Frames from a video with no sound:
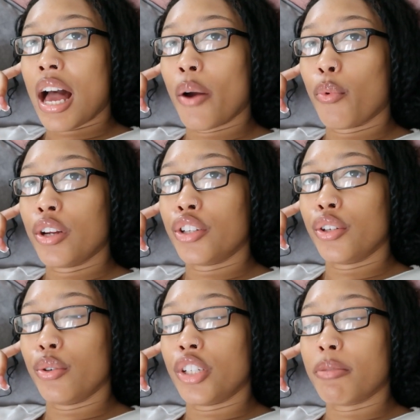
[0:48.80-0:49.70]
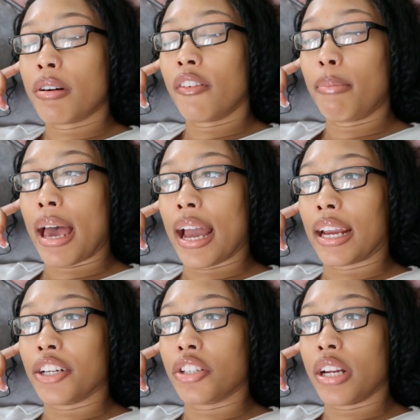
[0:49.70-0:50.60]
I went to ship off a
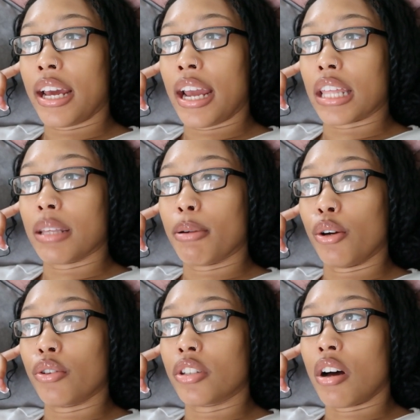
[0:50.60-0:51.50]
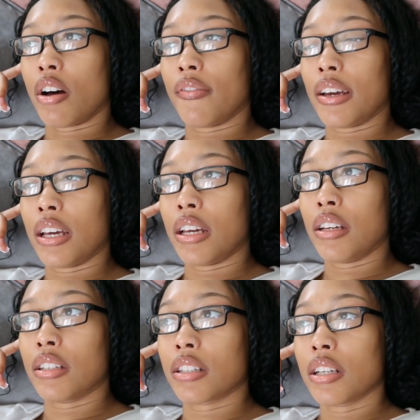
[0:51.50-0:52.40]
package today at the post
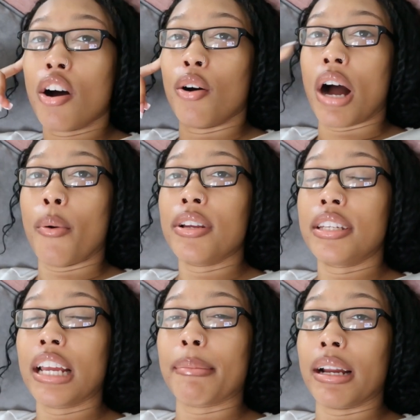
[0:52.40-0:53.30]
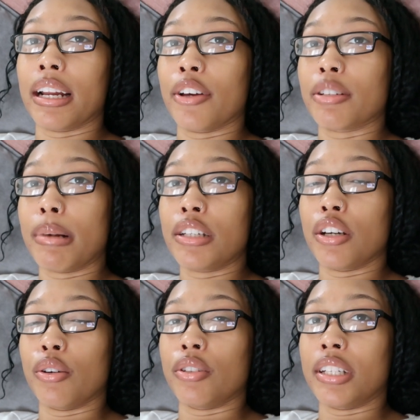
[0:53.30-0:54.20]
office. Oh, I went to get my nails and my
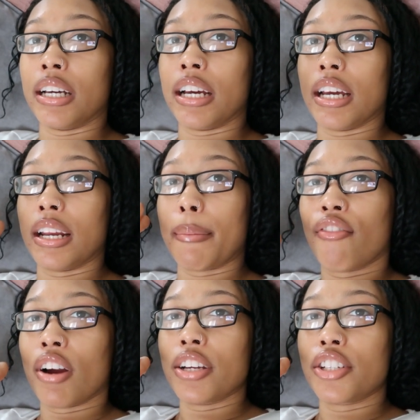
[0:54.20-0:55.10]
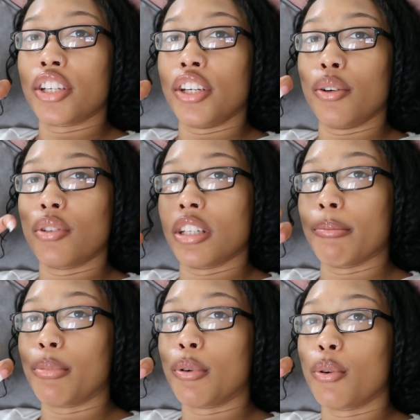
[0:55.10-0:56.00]
toes done. Fresh, cute,
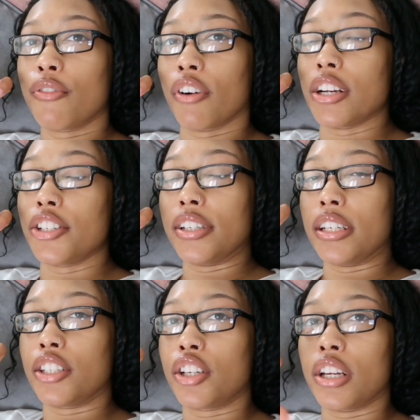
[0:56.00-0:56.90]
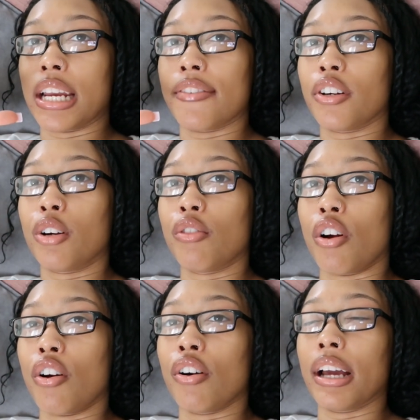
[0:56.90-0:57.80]
simple Frenchies, could never go
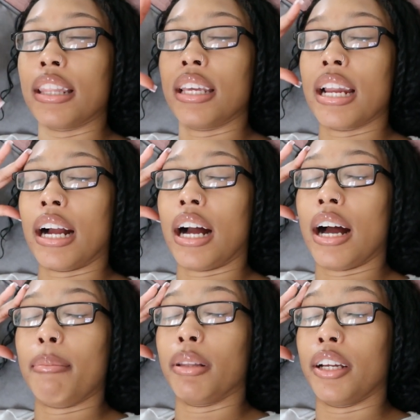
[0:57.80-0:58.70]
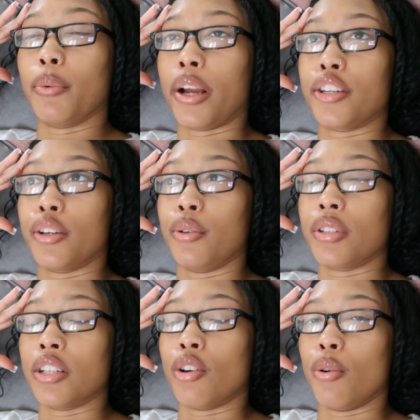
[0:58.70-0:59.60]
wrong. And then I got plain white toes
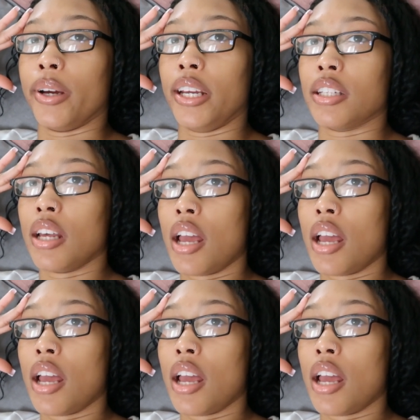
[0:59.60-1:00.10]
as always.